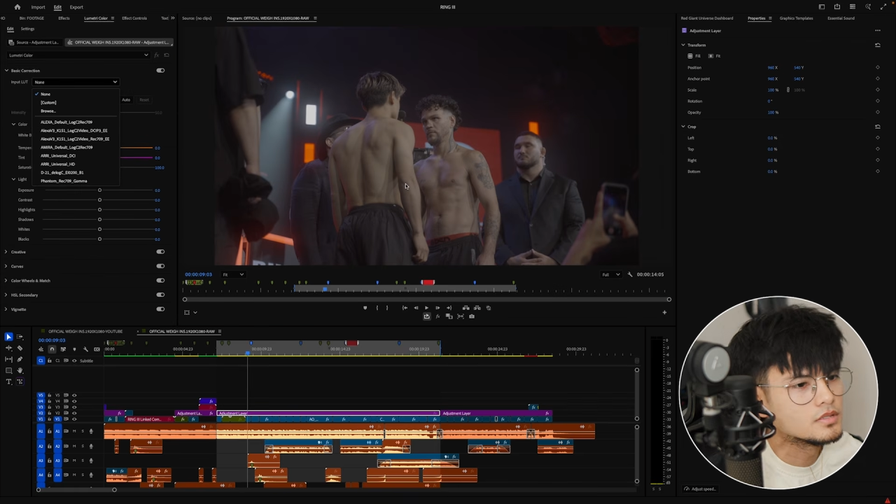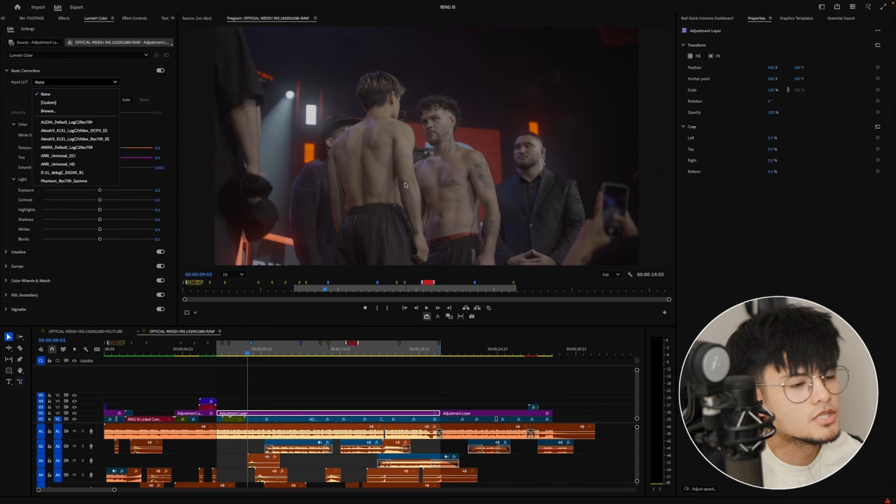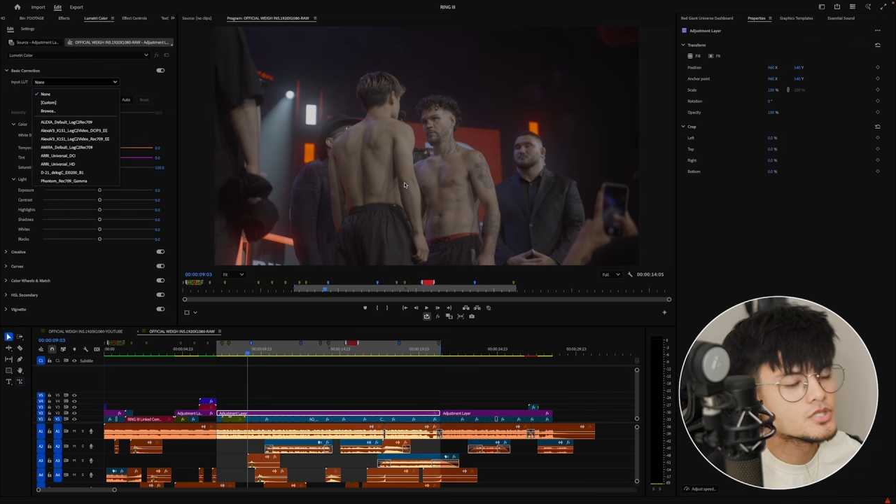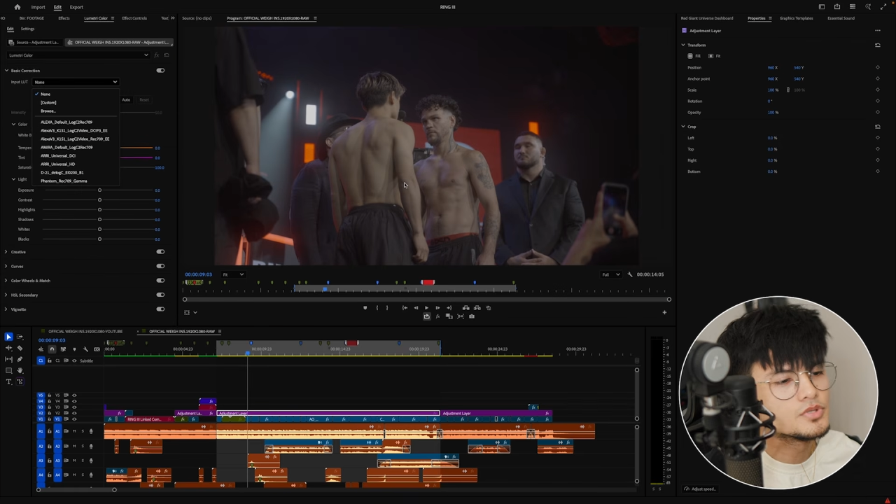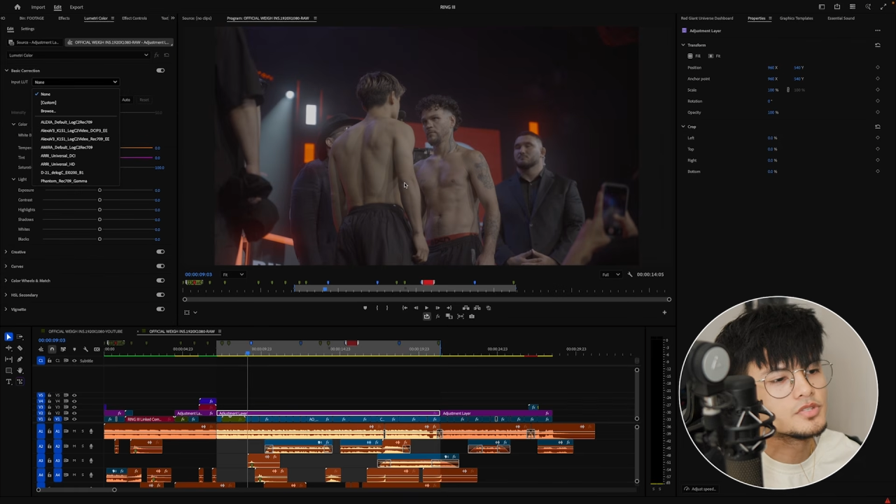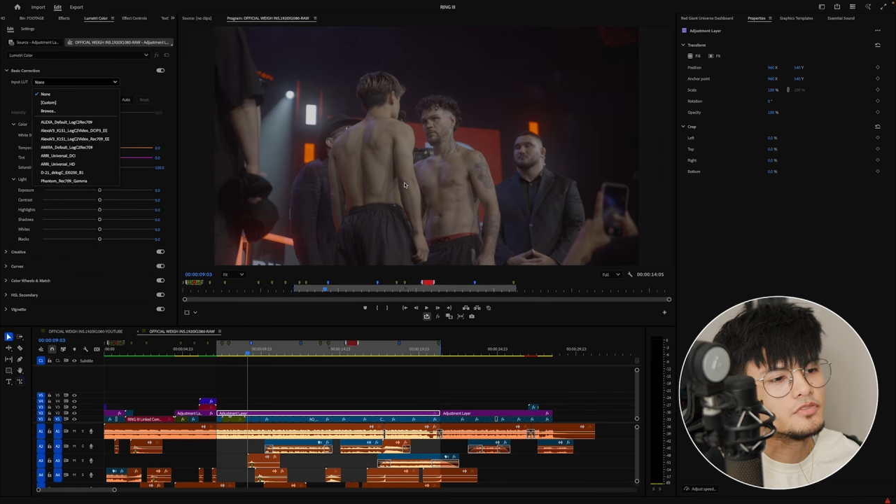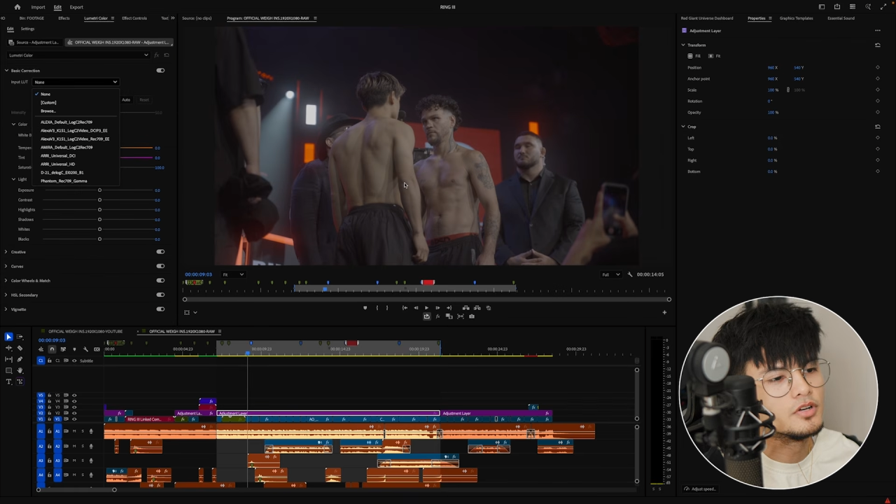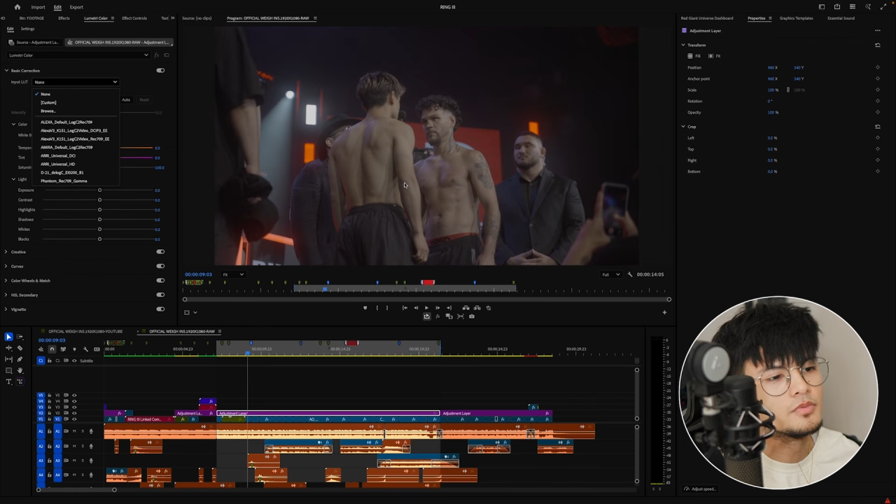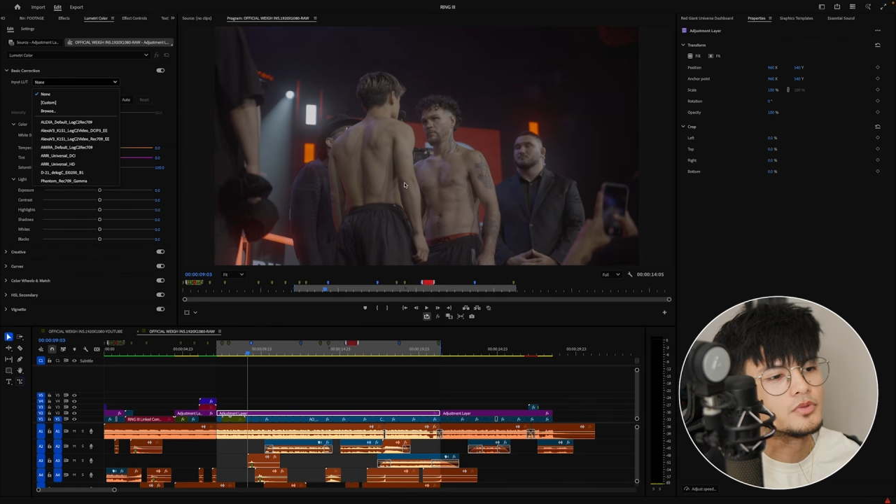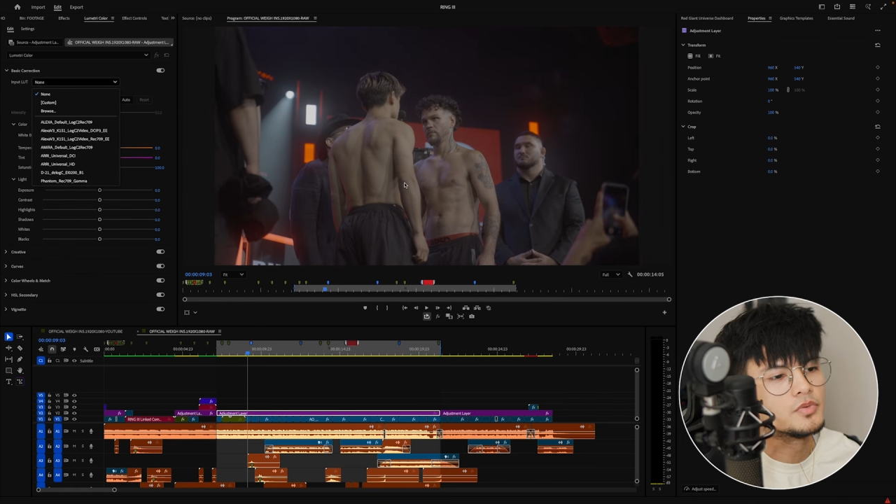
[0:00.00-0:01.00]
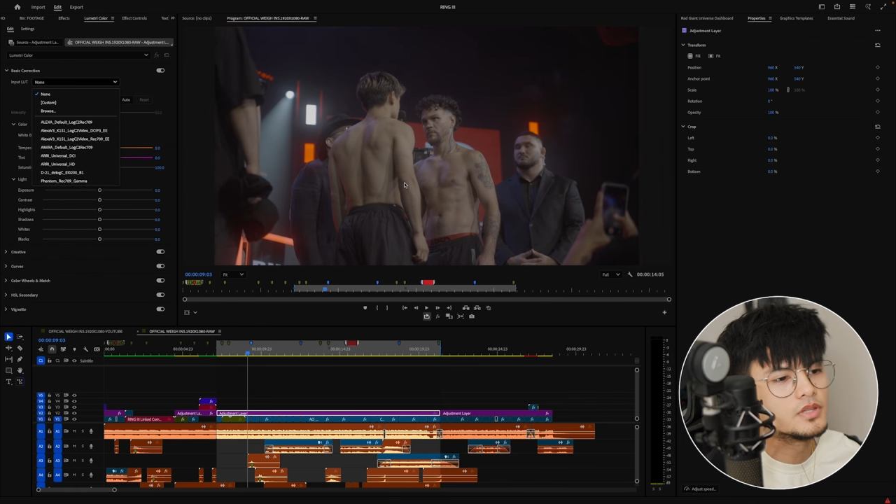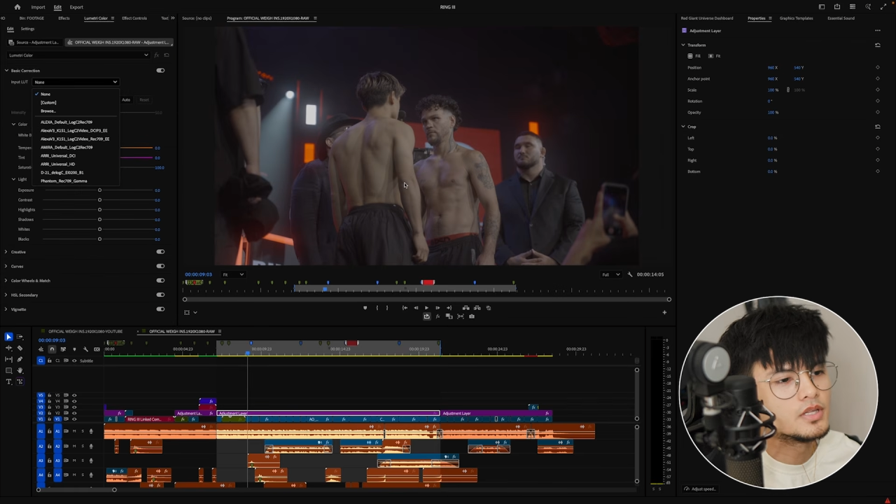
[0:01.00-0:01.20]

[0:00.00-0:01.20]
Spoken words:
This was filmed with